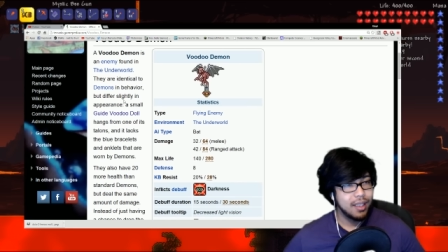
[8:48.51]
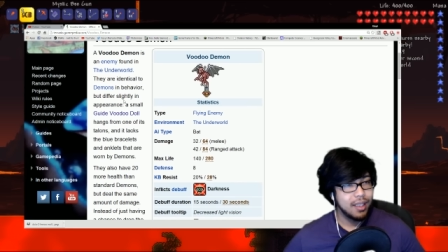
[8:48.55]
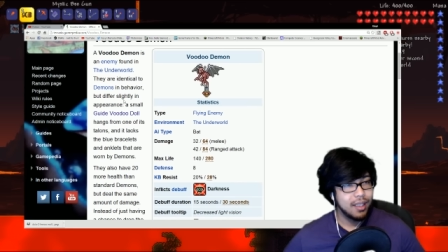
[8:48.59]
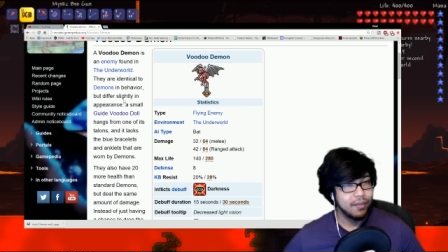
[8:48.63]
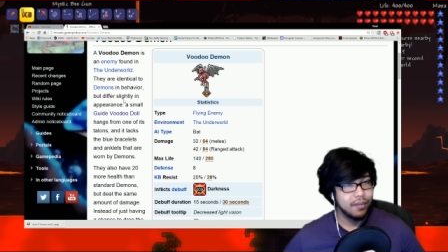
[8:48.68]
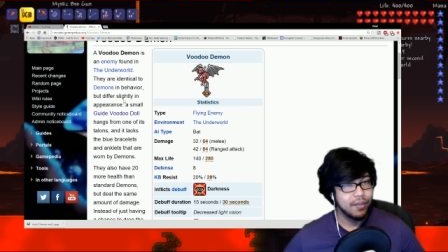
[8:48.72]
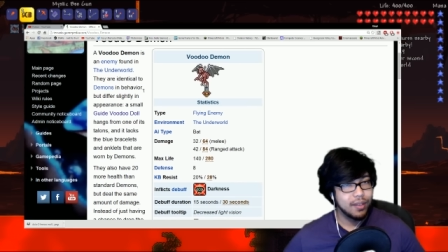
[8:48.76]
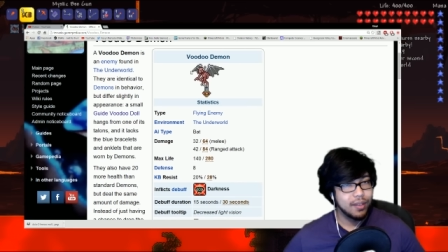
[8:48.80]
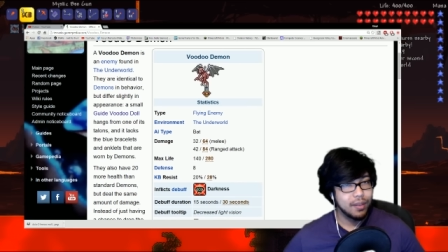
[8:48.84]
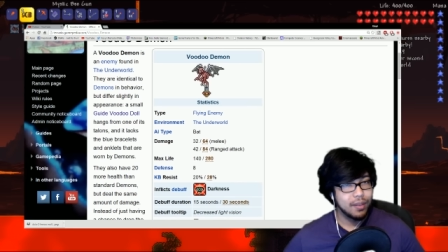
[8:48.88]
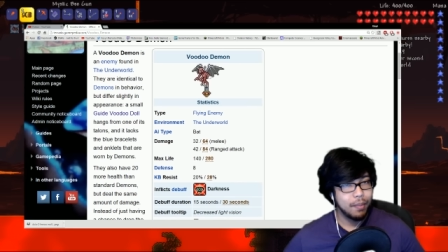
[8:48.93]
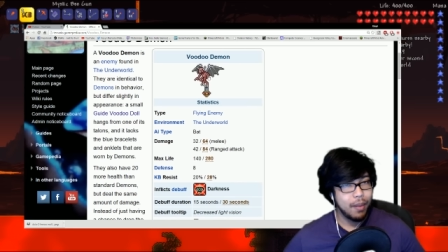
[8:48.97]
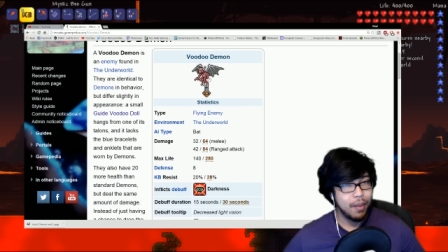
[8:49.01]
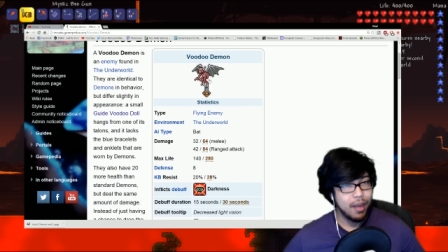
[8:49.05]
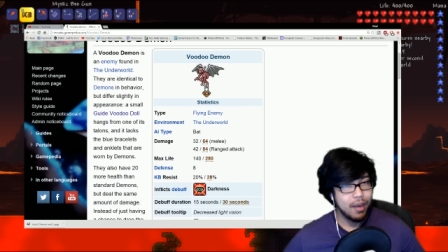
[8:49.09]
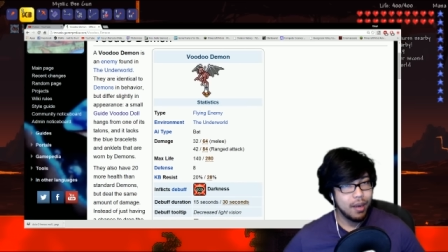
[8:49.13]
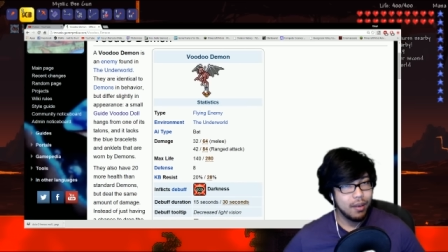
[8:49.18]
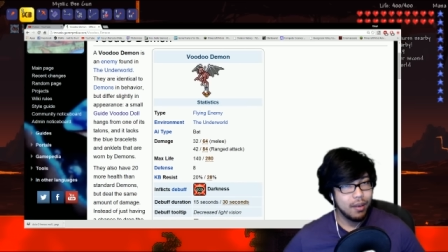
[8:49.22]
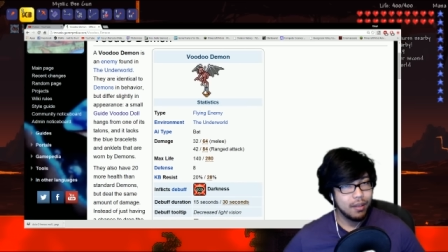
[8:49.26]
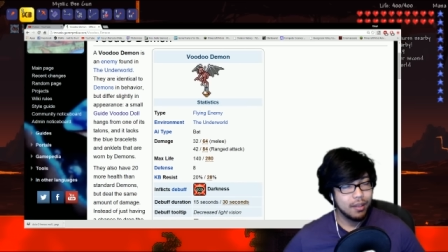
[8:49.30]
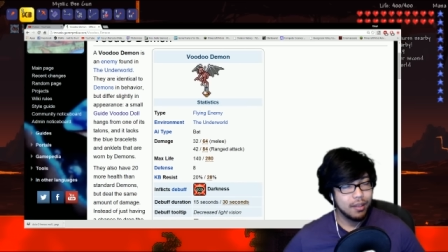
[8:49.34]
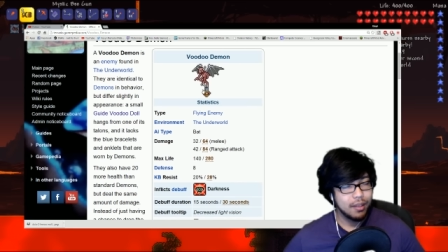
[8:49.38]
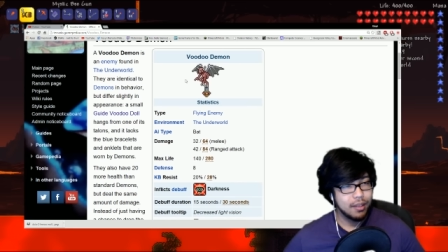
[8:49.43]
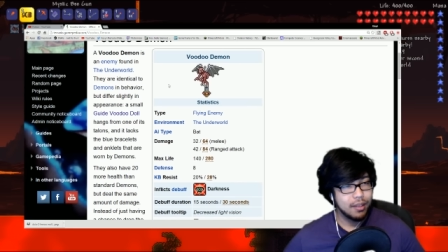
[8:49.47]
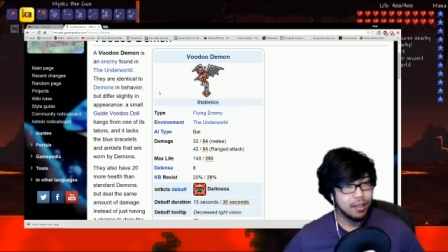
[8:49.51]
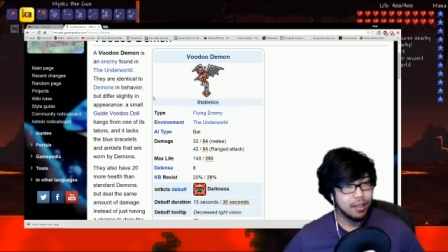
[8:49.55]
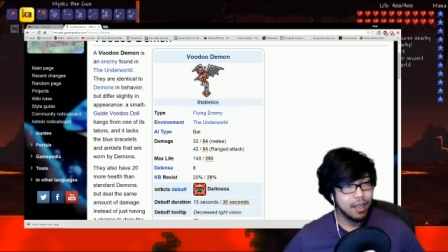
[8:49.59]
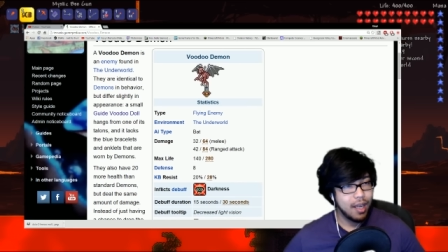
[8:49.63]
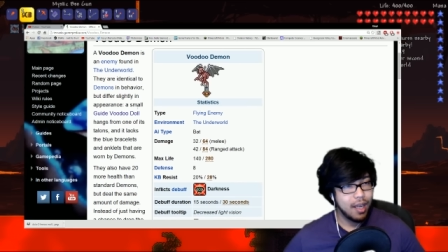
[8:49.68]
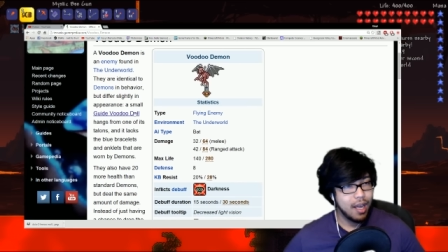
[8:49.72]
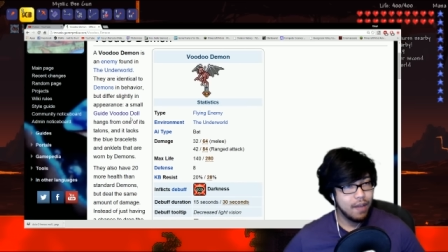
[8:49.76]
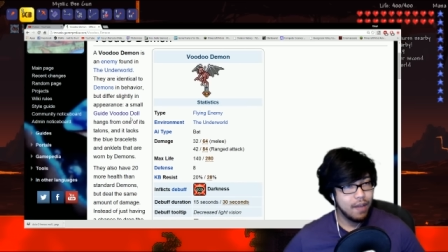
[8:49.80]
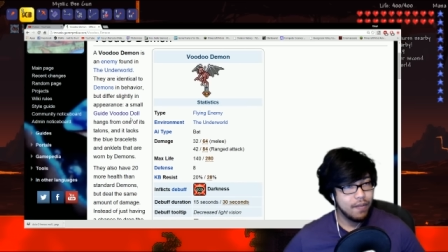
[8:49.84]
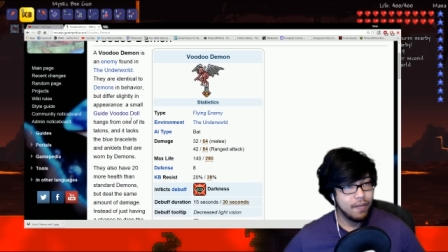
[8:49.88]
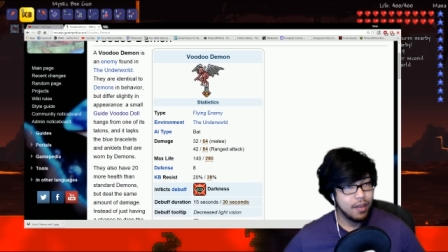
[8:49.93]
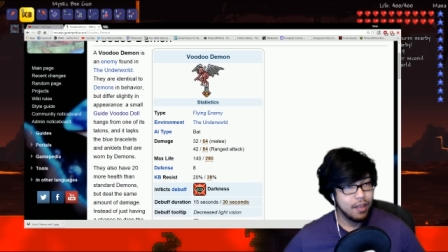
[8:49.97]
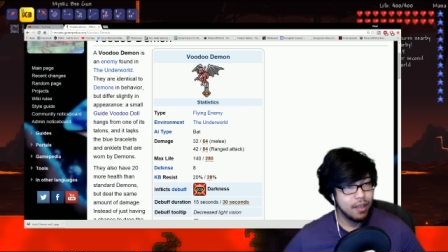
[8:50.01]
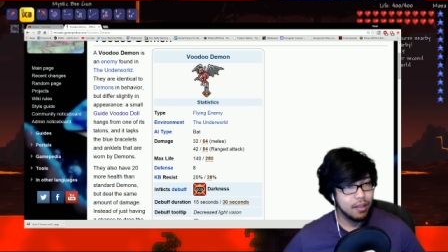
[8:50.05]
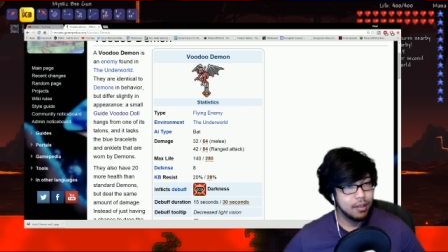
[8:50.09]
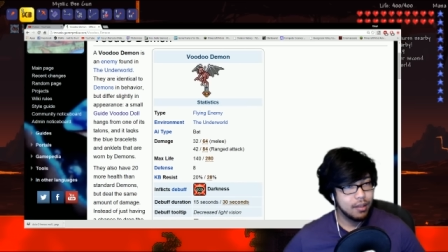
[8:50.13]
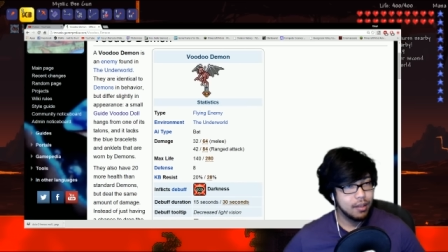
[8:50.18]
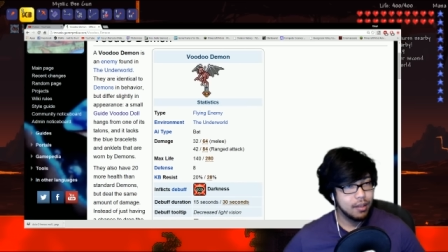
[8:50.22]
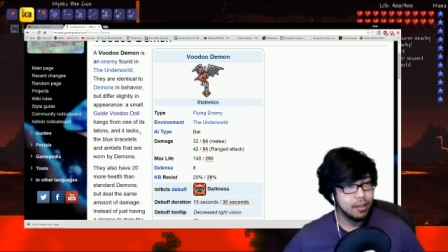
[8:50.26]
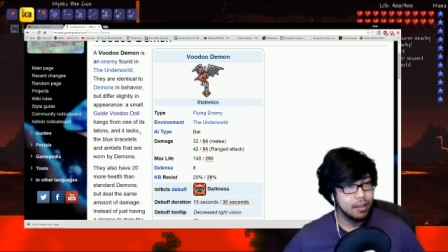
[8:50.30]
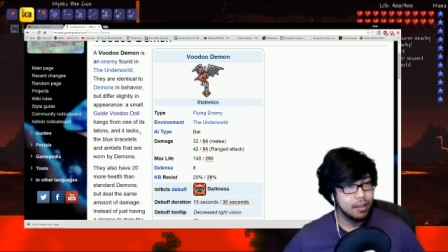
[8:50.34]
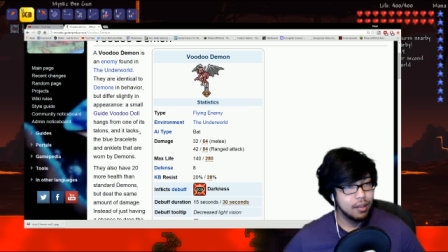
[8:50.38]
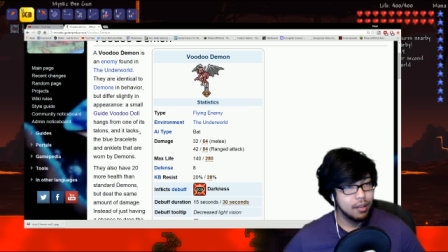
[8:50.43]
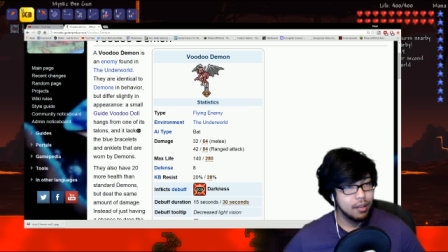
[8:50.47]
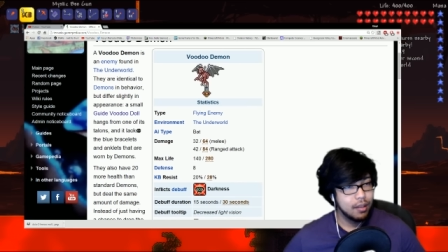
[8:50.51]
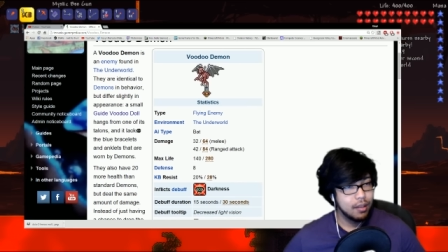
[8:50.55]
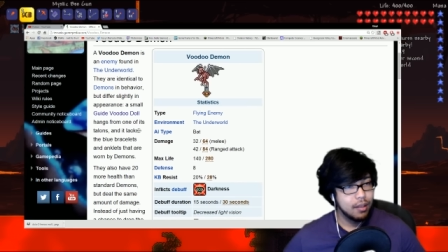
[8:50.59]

different appearance, the habits.